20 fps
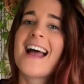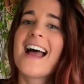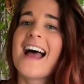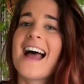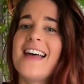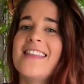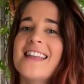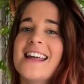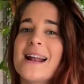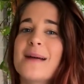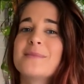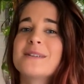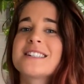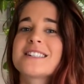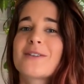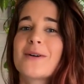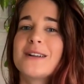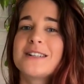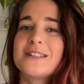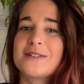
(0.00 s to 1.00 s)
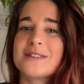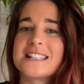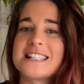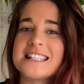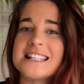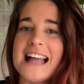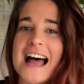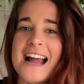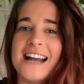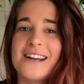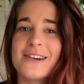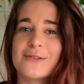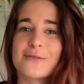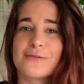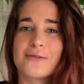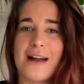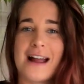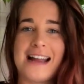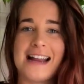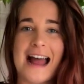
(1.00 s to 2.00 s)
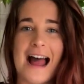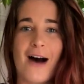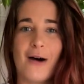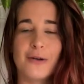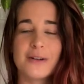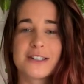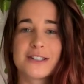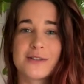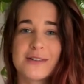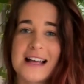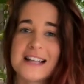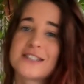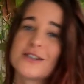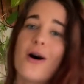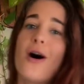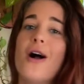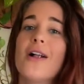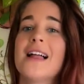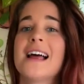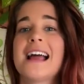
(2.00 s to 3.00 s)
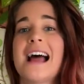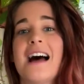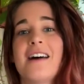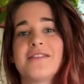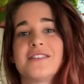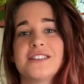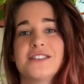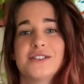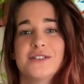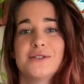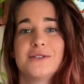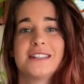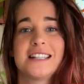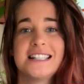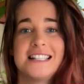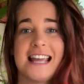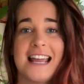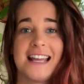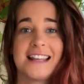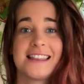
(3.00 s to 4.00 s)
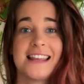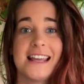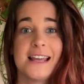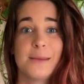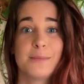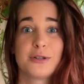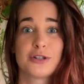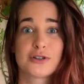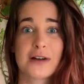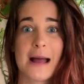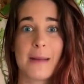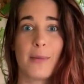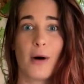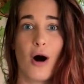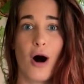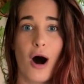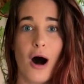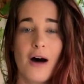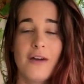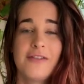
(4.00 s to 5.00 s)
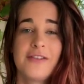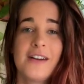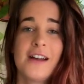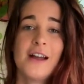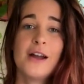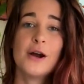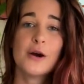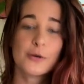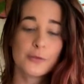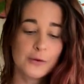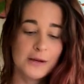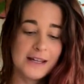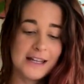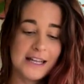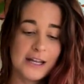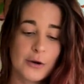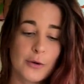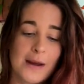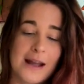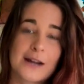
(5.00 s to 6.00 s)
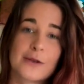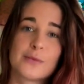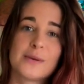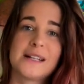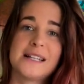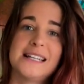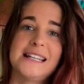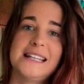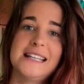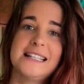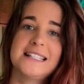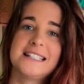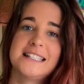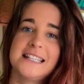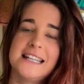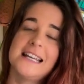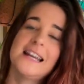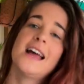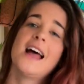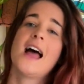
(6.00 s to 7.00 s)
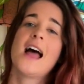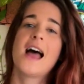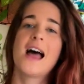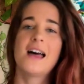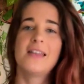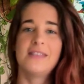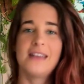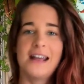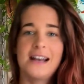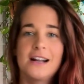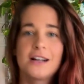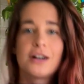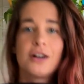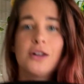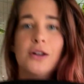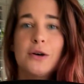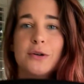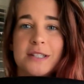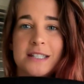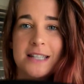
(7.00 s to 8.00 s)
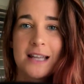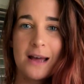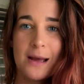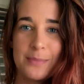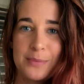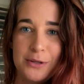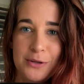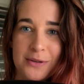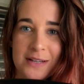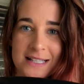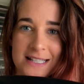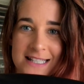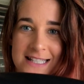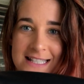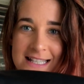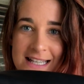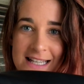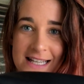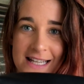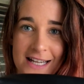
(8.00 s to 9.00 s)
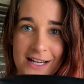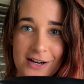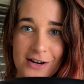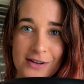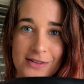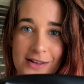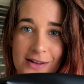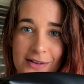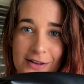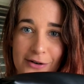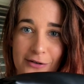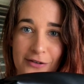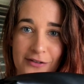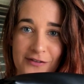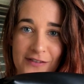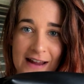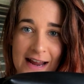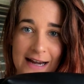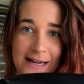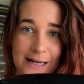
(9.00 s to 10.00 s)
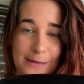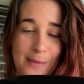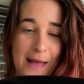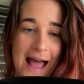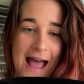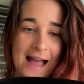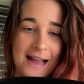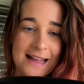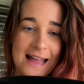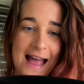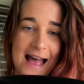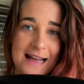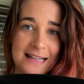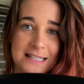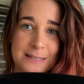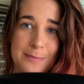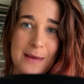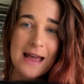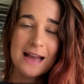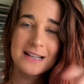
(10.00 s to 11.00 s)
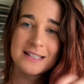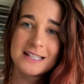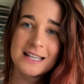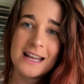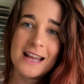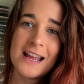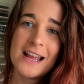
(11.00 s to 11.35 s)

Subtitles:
And then I'm just going to slide it right out. So that's all I have to do to take the hip strap off. Really quick, really easy. And then a close-up, you can see here the little fanny pack aspect.